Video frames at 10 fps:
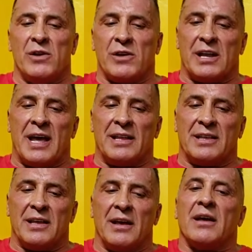You can
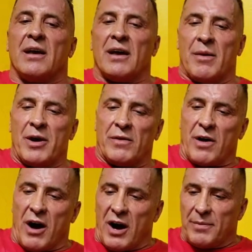add amount of
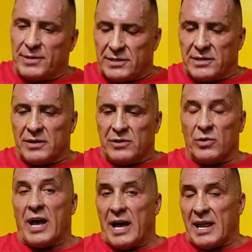carbs
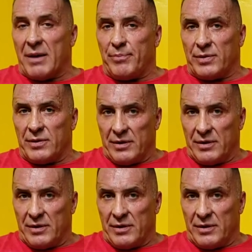to add up,